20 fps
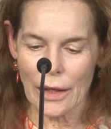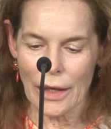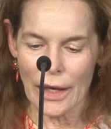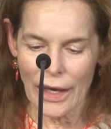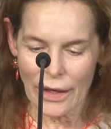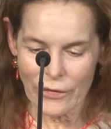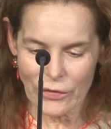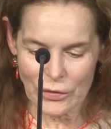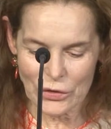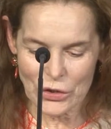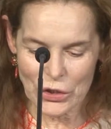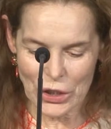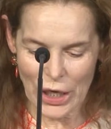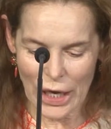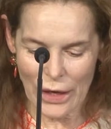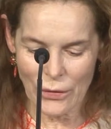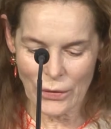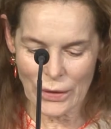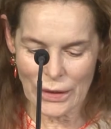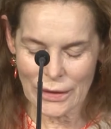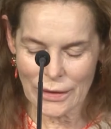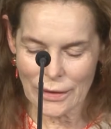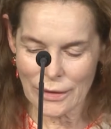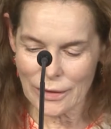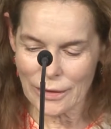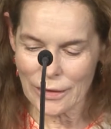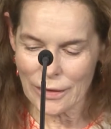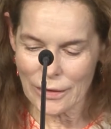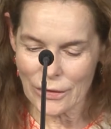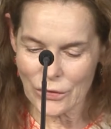have a shower,
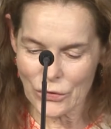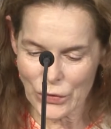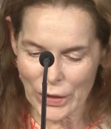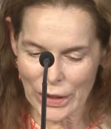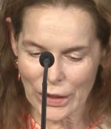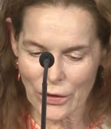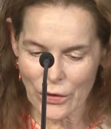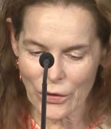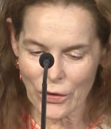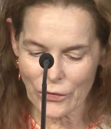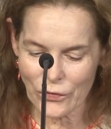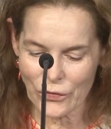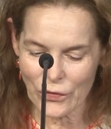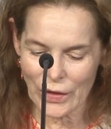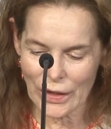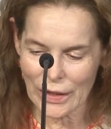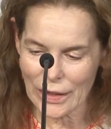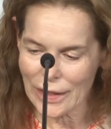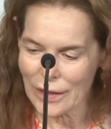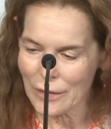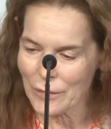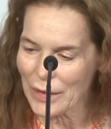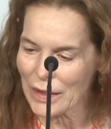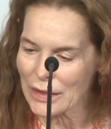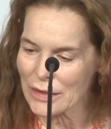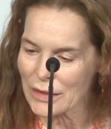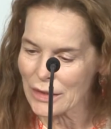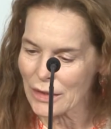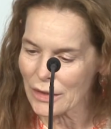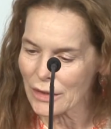drink coffee, clean my
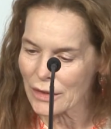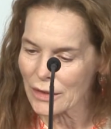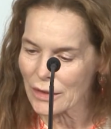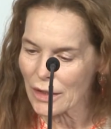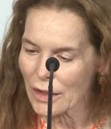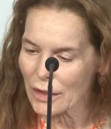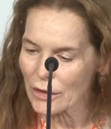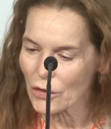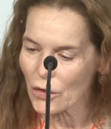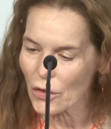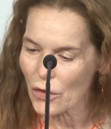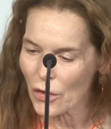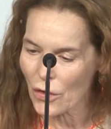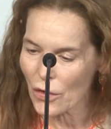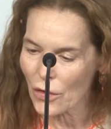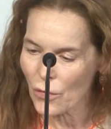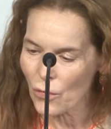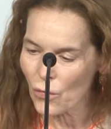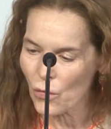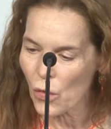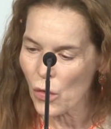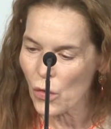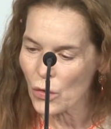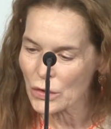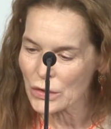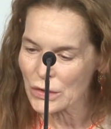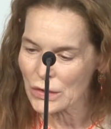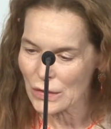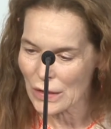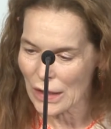teeth, and
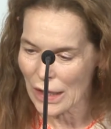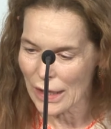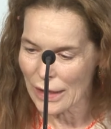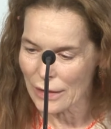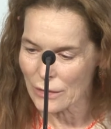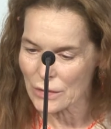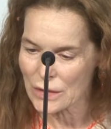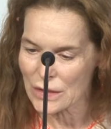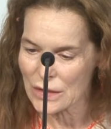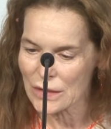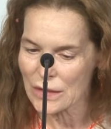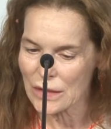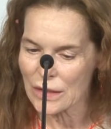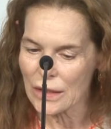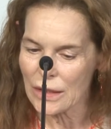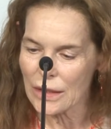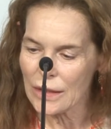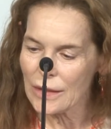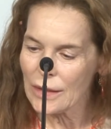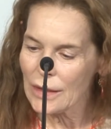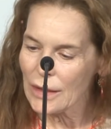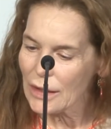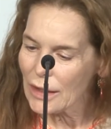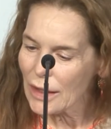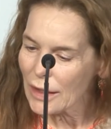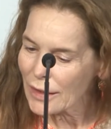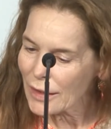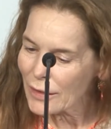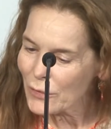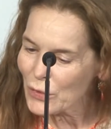walk to the house.
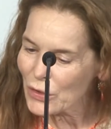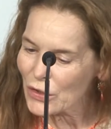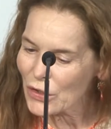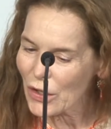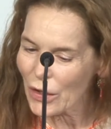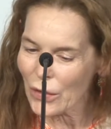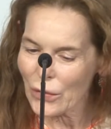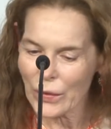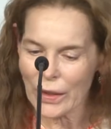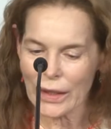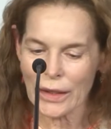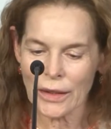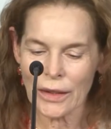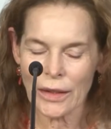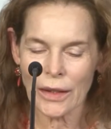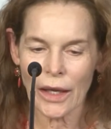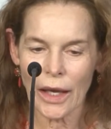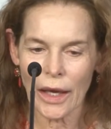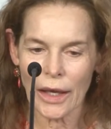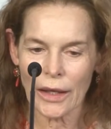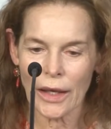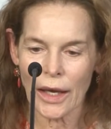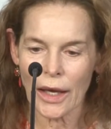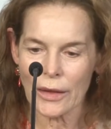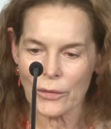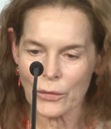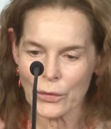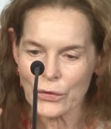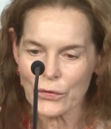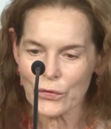And I would go in and
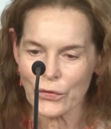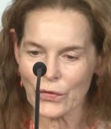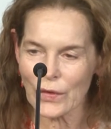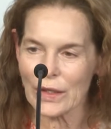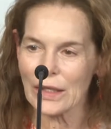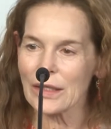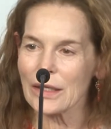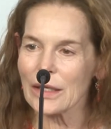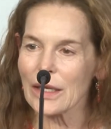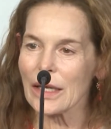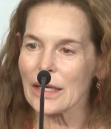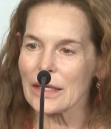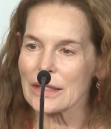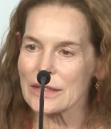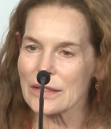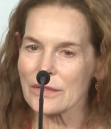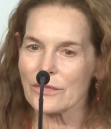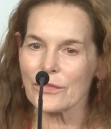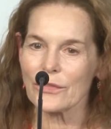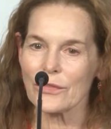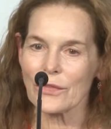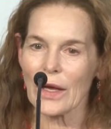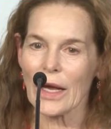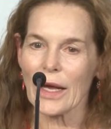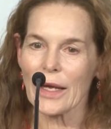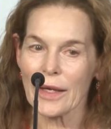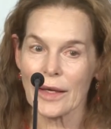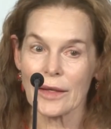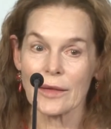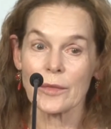I would feel as if
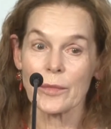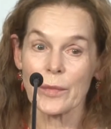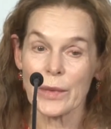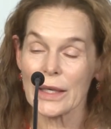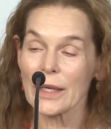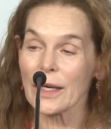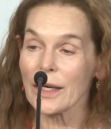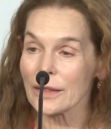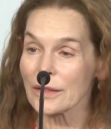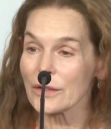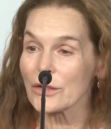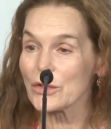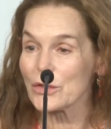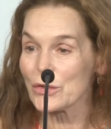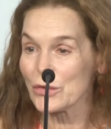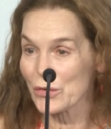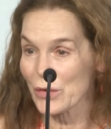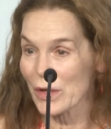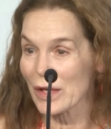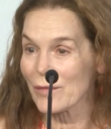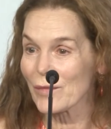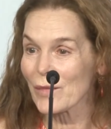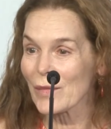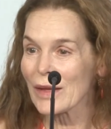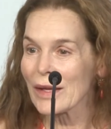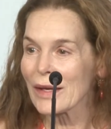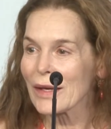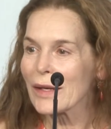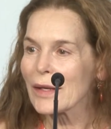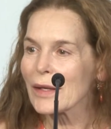I had begun to dream.
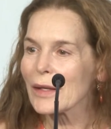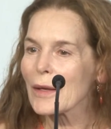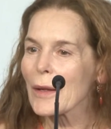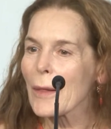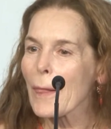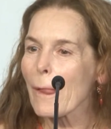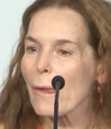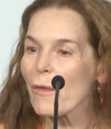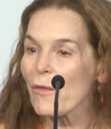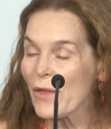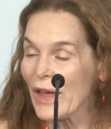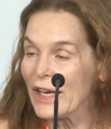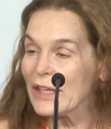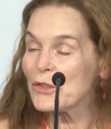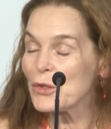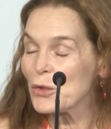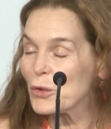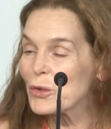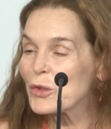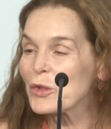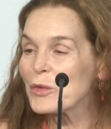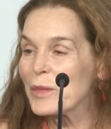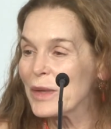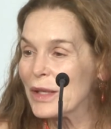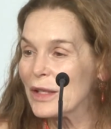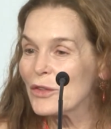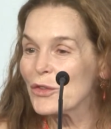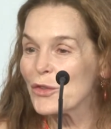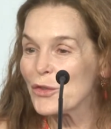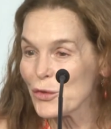They taught
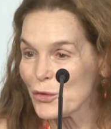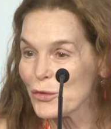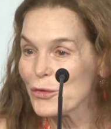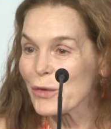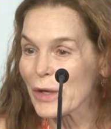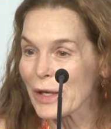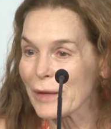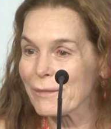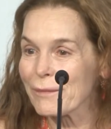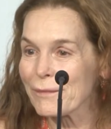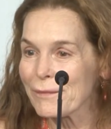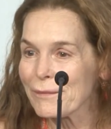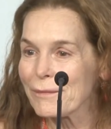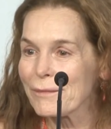me to dream.